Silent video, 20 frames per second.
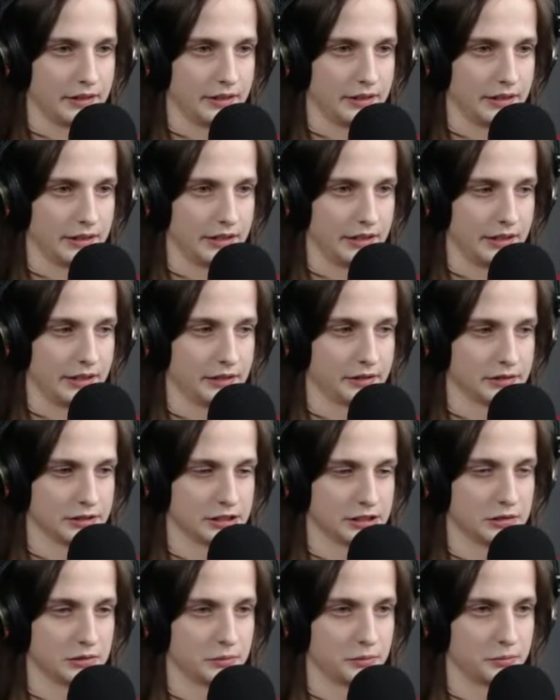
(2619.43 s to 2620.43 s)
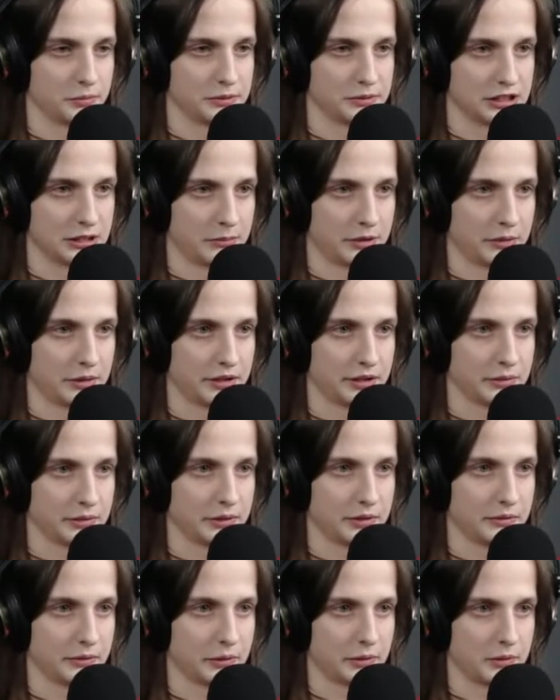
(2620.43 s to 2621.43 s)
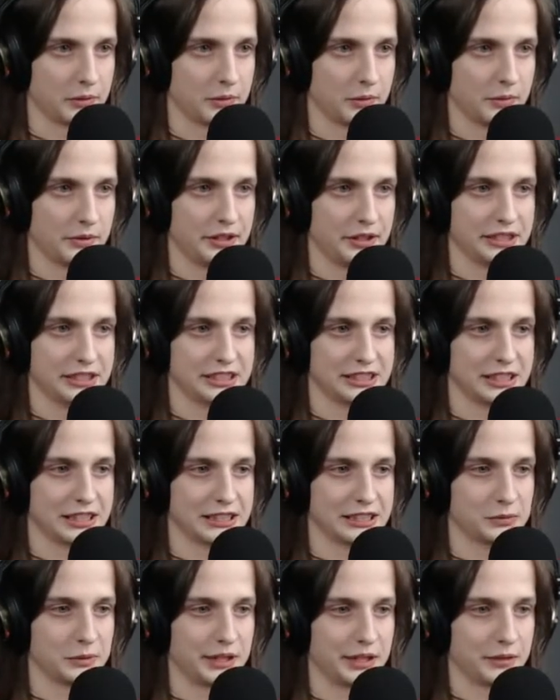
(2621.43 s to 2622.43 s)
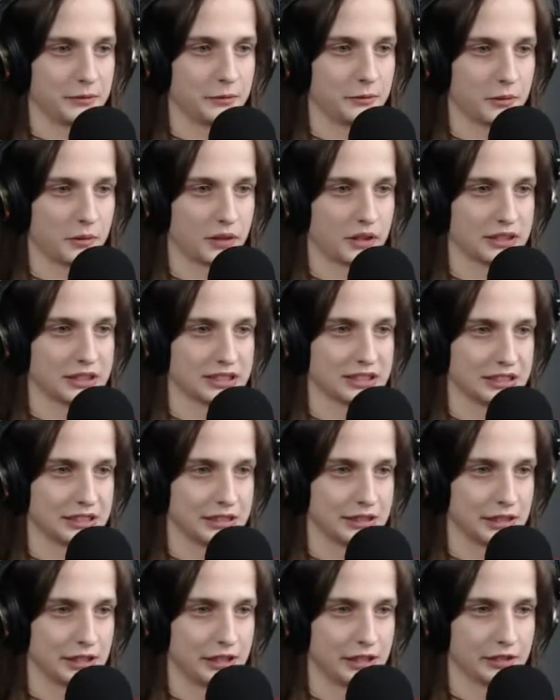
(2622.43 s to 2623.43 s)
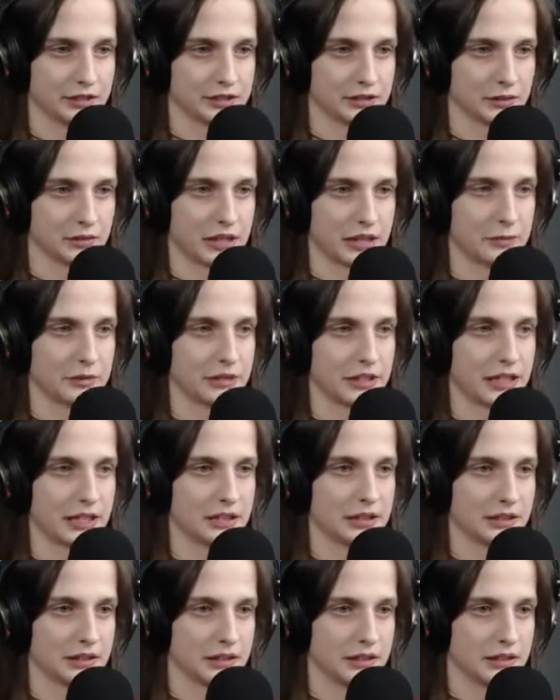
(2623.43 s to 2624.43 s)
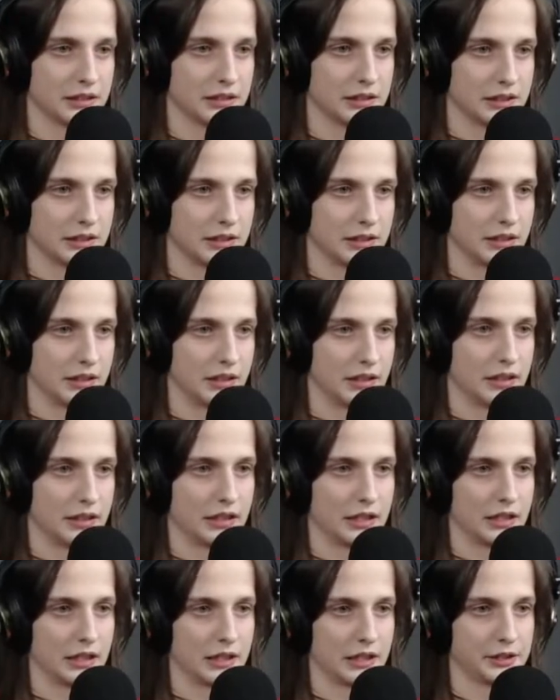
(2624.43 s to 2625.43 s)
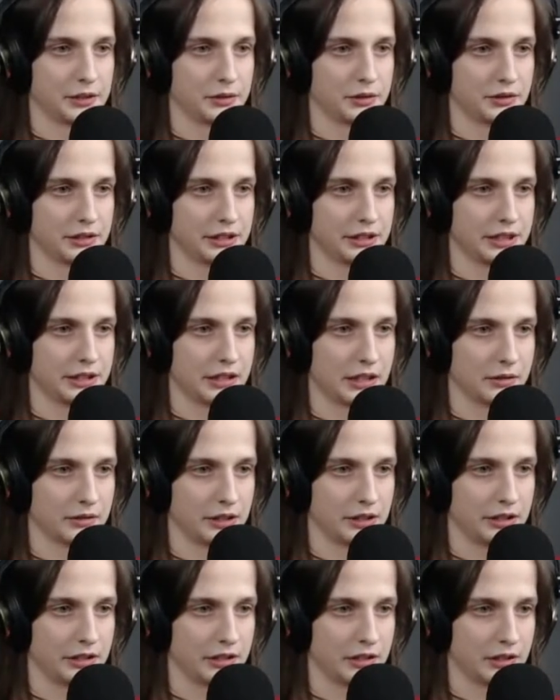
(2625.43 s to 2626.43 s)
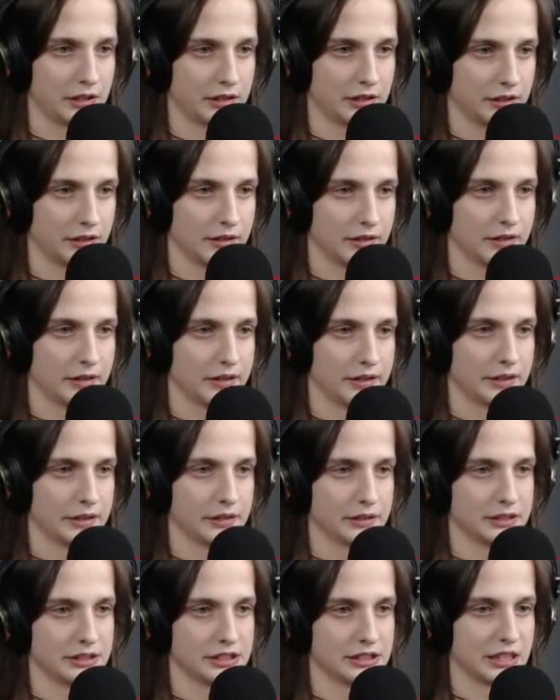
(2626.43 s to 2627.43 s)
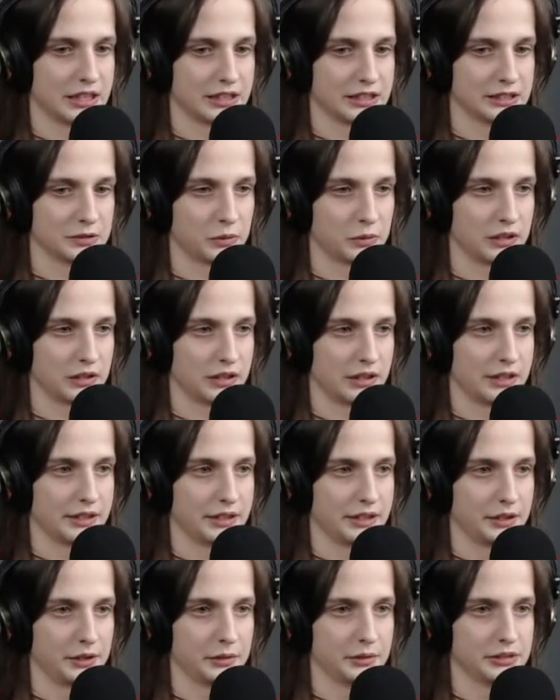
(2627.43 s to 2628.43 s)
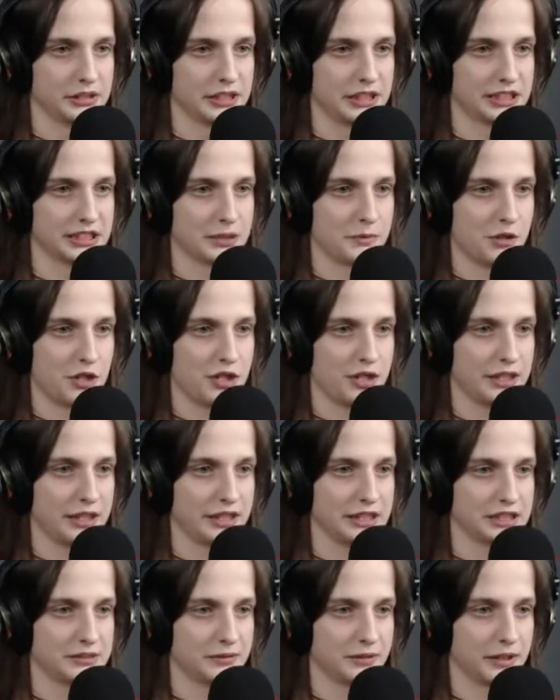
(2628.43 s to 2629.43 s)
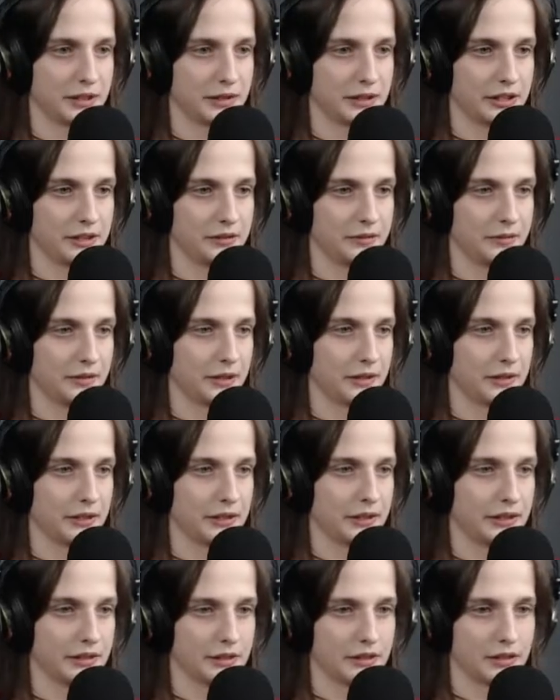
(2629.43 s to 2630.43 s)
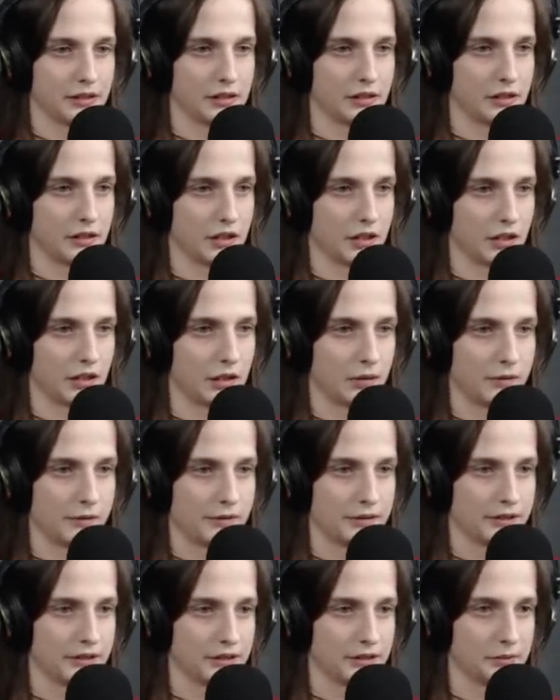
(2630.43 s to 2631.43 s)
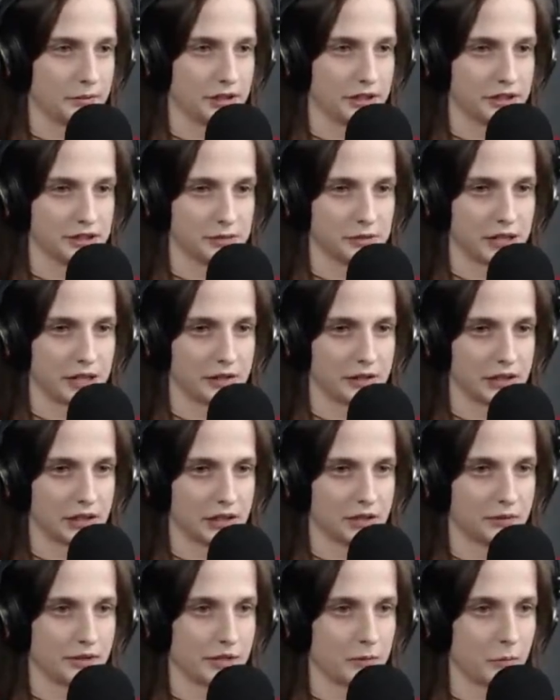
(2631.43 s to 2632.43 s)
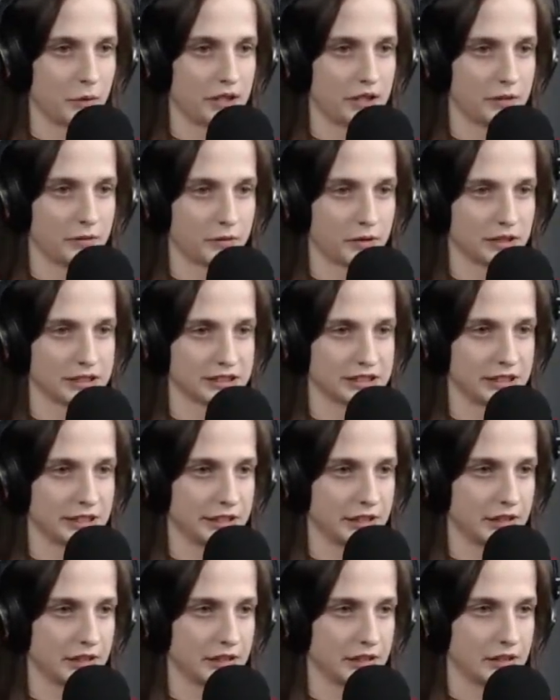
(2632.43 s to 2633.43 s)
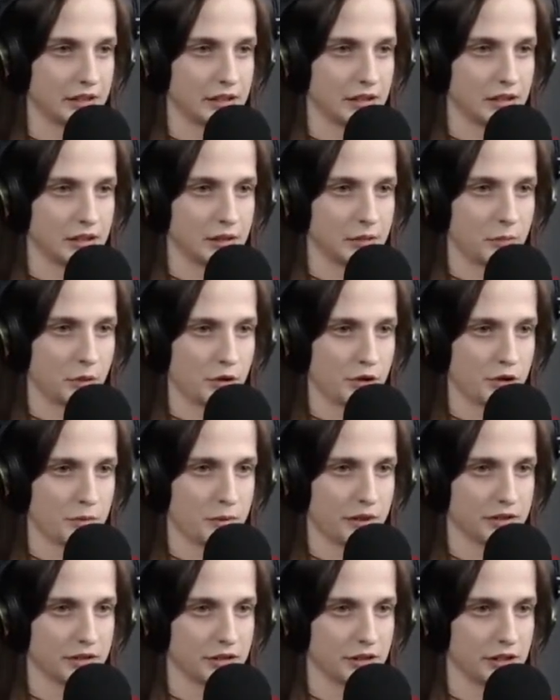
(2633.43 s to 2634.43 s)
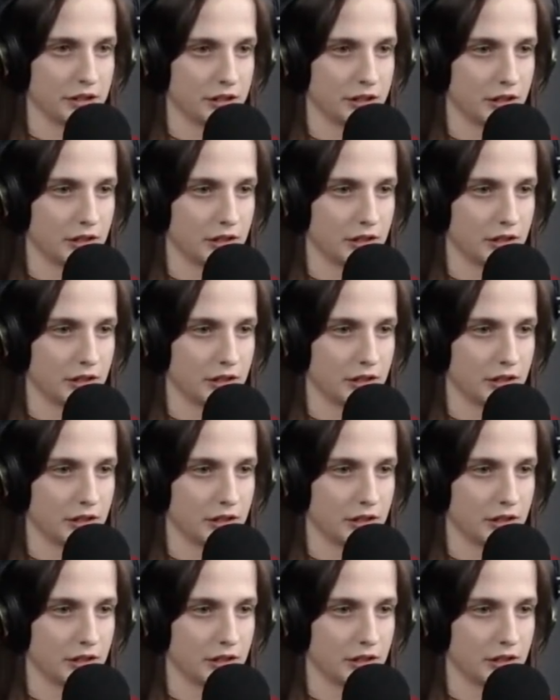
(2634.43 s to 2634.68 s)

And also, somehow get rid of all these guys waiting for us in here. So climb the ladder. I usually get down here, kill this guy as well, and then use the SMG nades very, very often, because we have a lot of them waiting for us there. Push the button here.